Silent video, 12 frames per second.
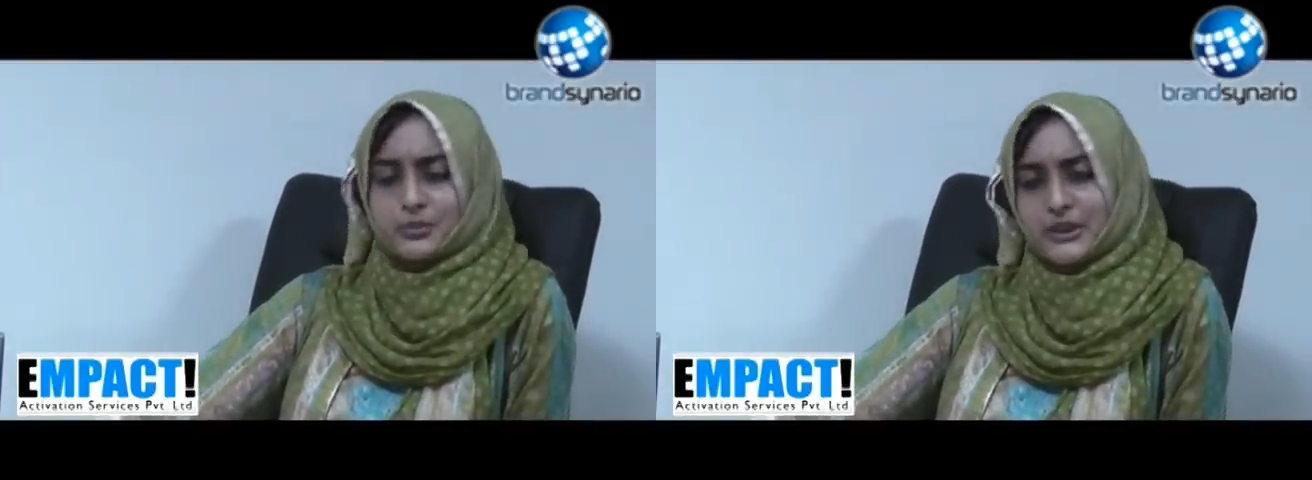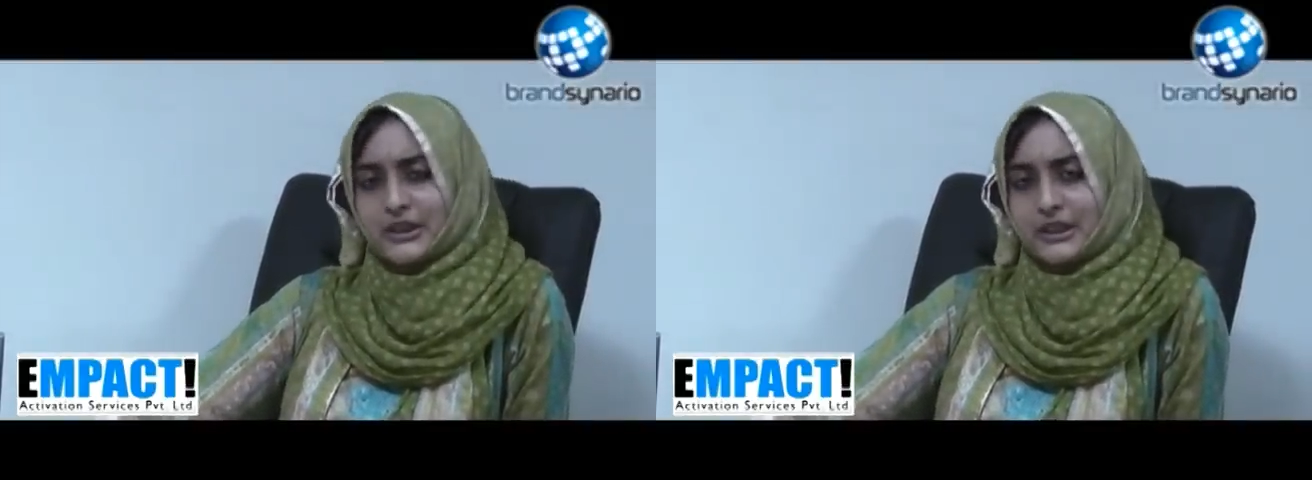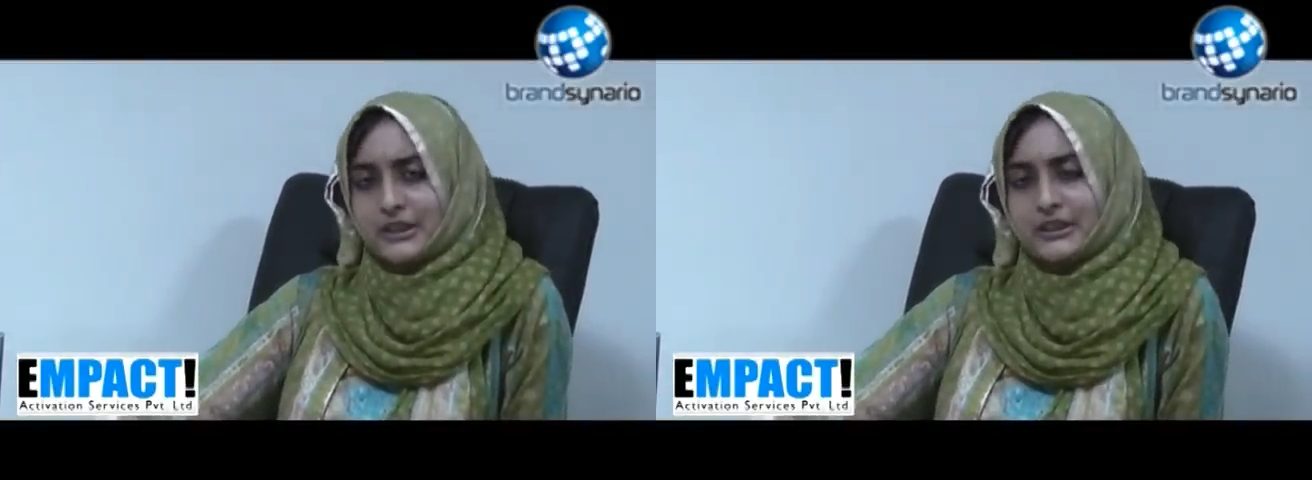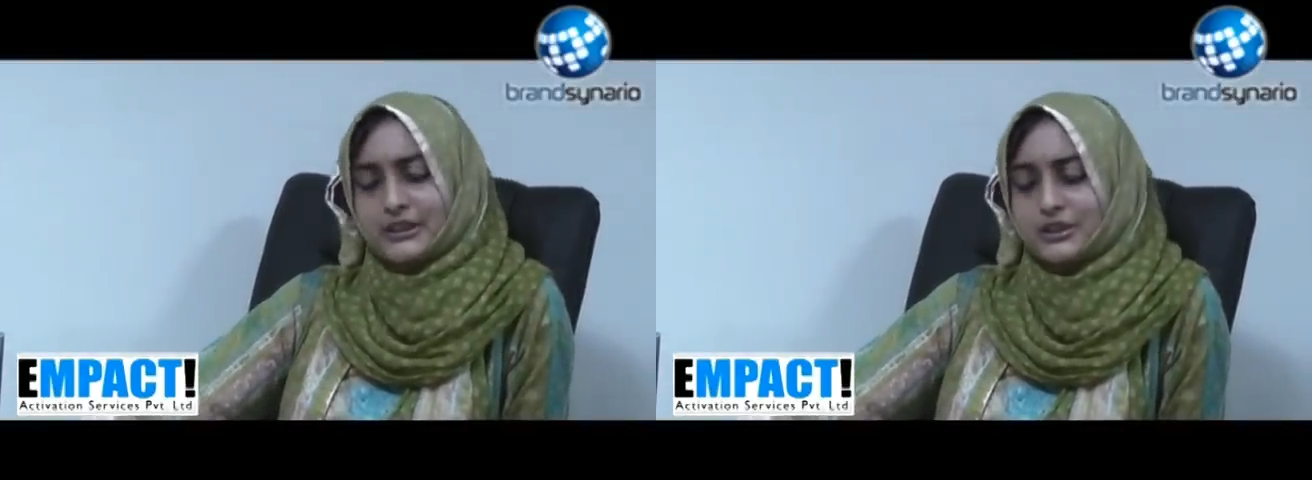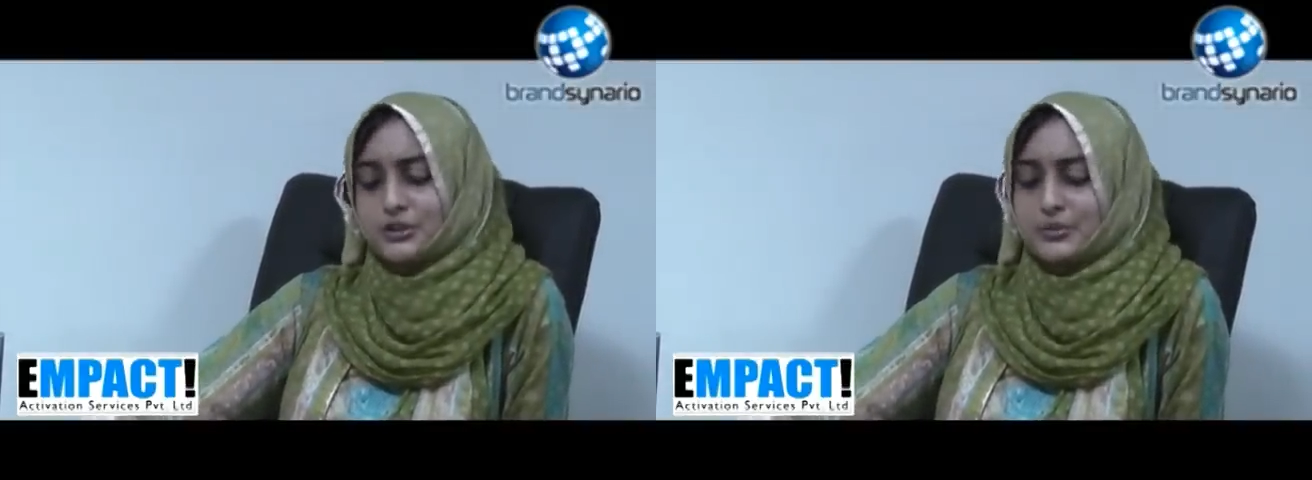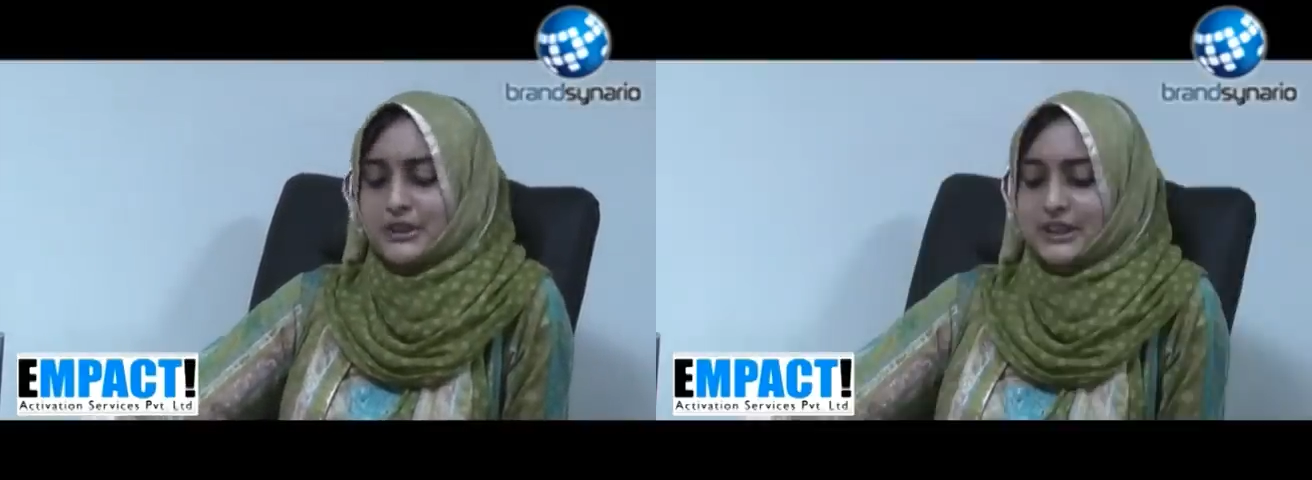tweaking
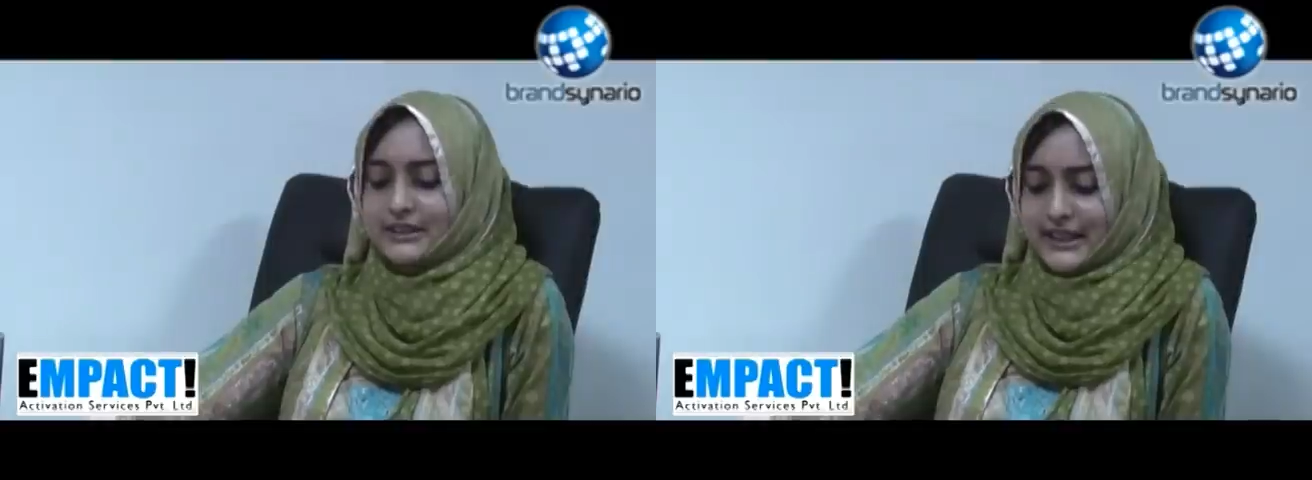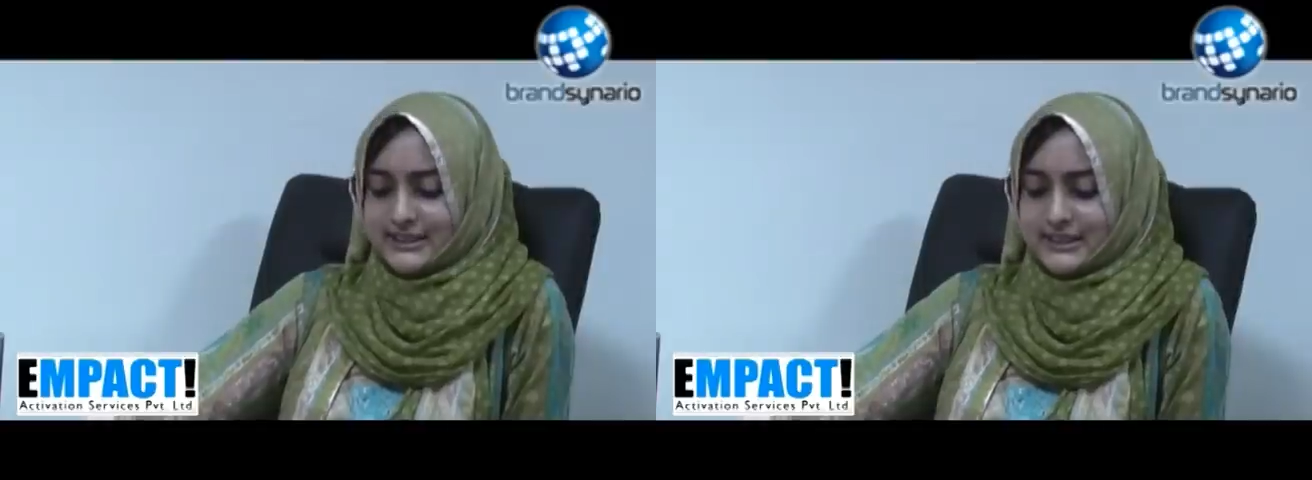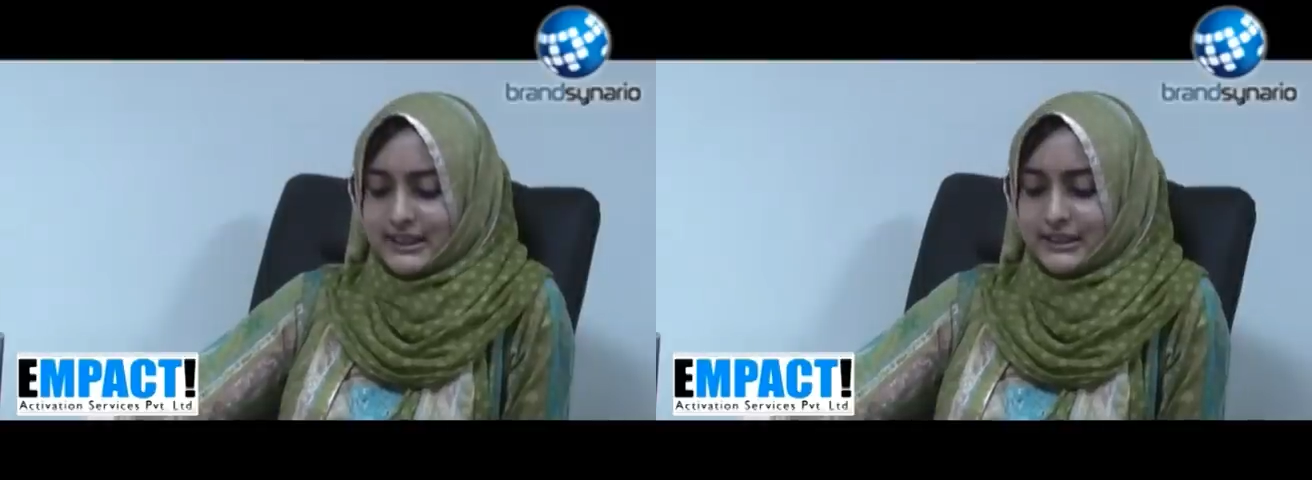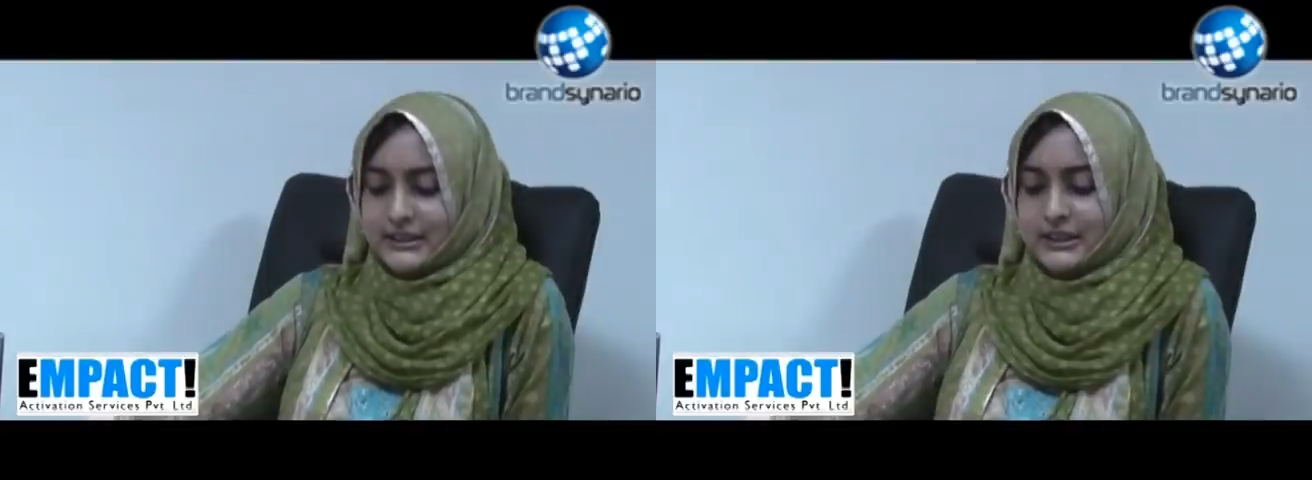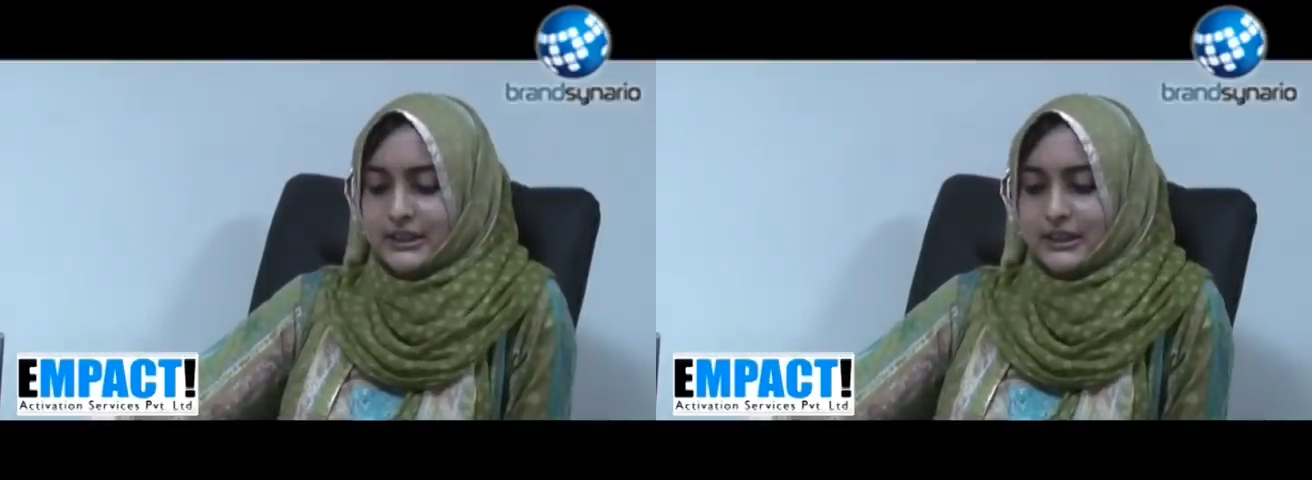needs to be done, that's done.